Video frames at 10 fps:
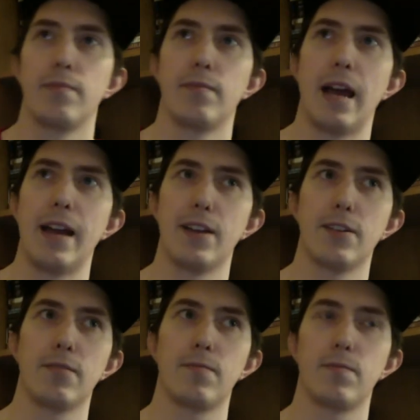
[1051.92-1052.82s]
I guess,
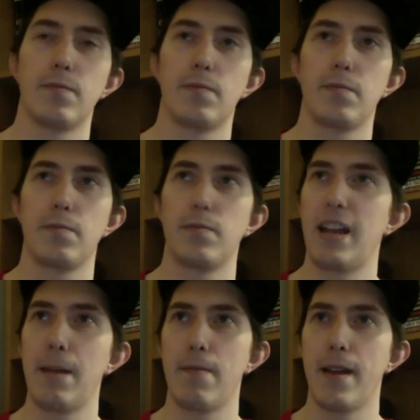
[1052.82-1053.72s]

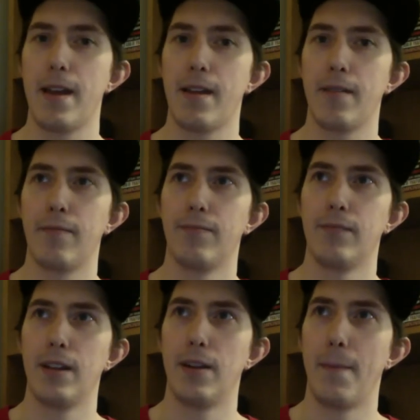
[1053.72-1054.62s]
same thing
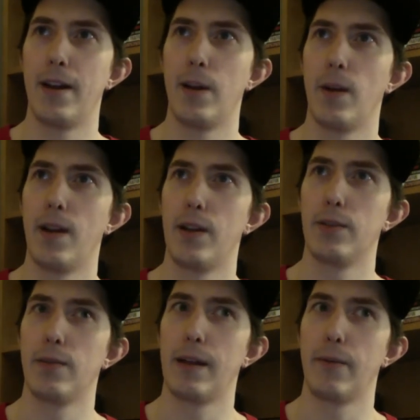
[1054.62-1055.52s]
in many ways,
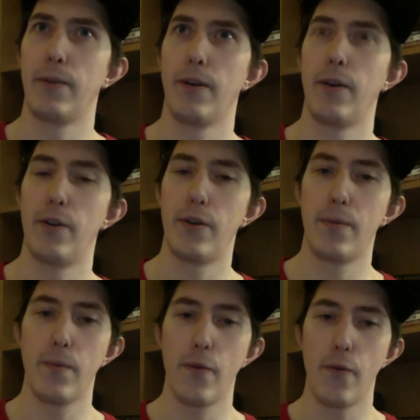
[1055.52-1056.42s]
like with other
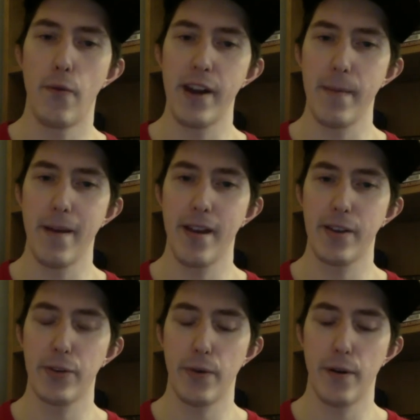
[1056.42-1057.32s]
remakes
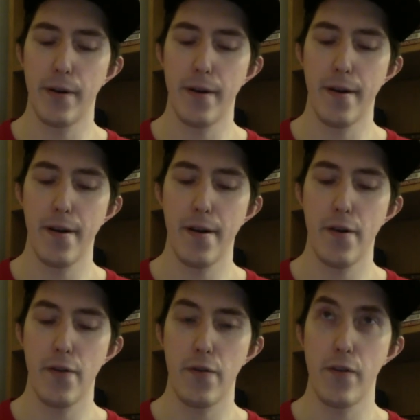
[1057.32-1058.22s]
or
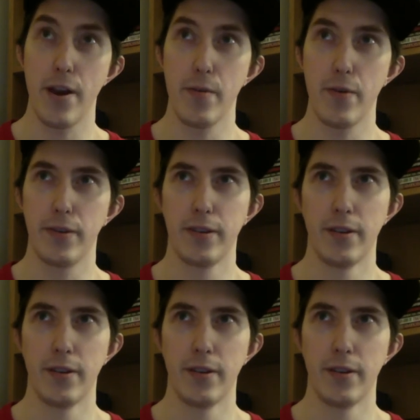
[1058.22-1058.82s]
reboots